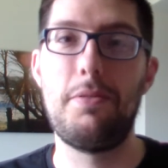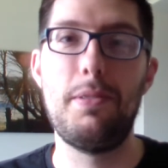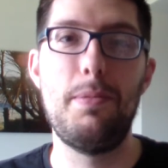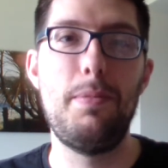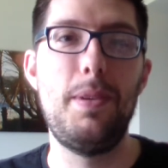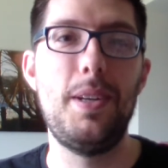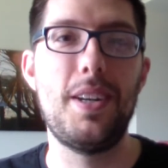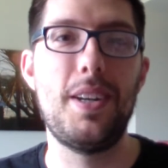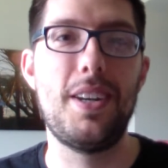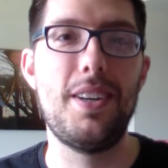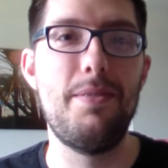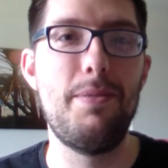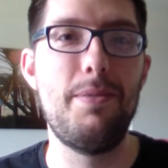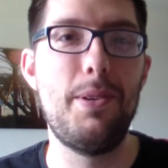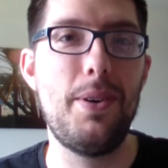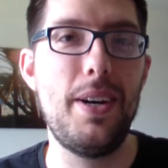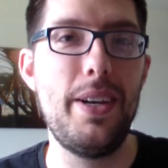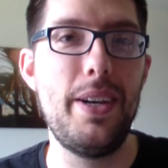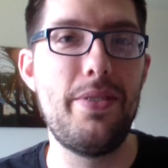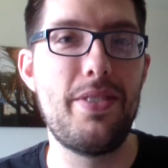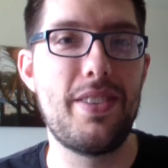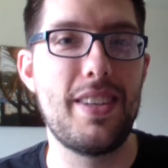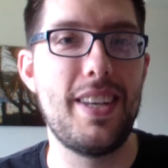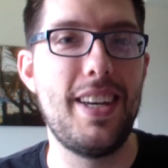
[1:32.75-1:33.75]
Grimlock on my
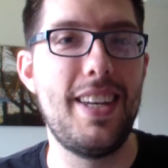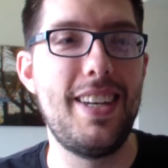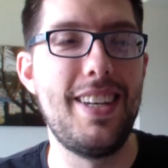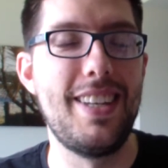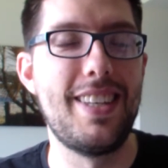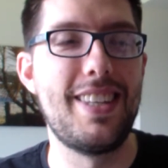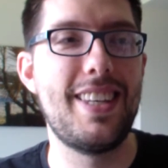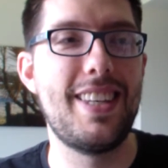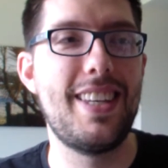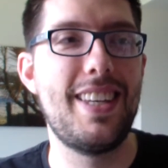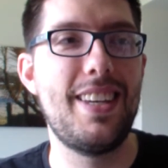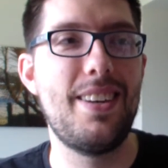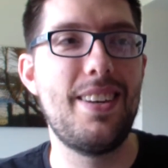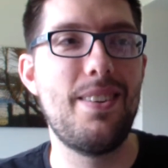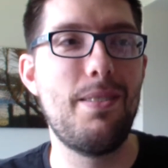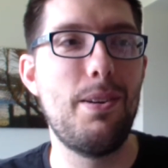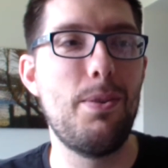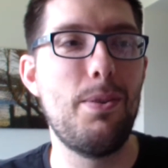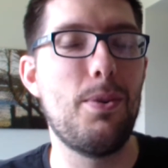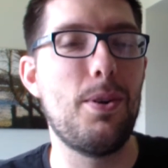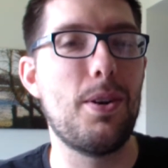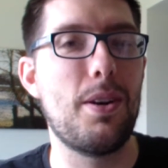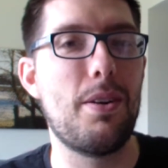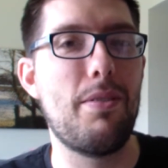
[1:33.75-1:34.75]
wife's, and
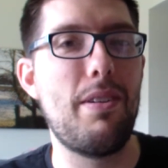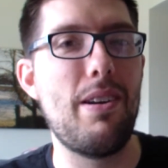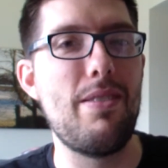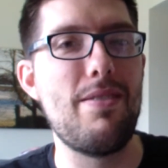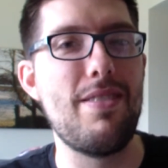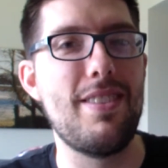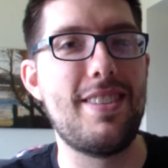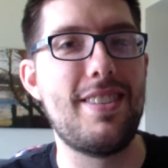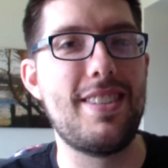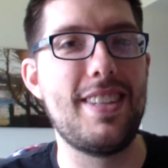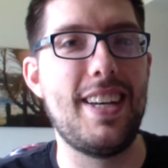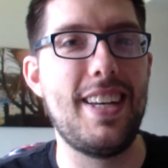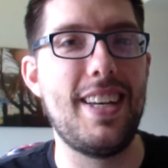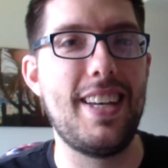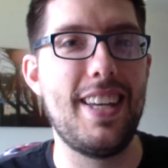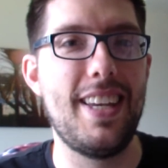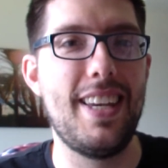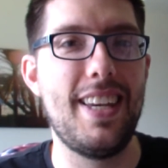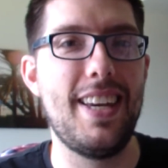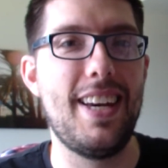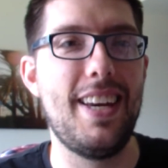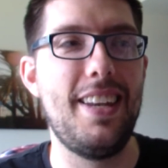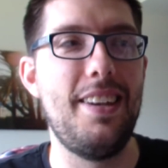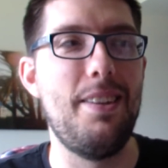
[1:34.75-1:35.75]
we walked around on
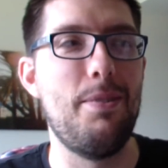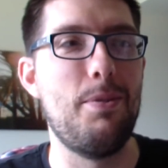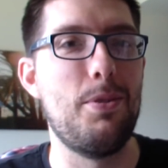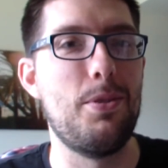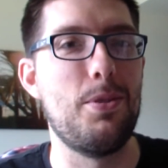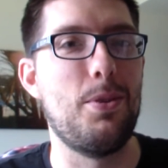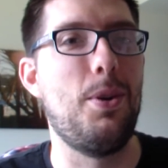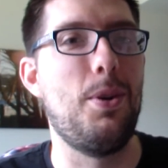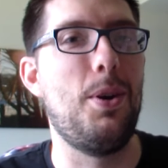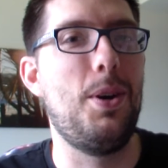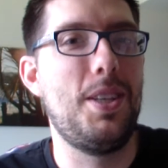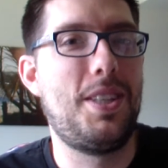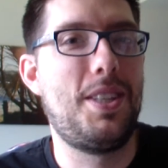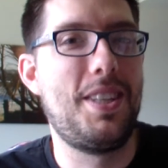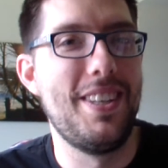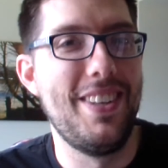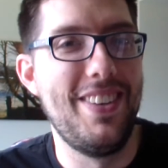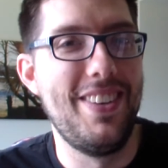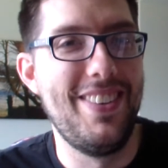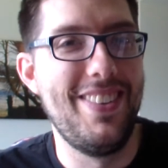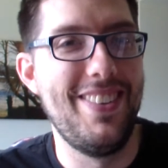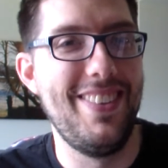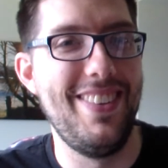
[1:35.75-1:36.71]
Saturday and it was awesome.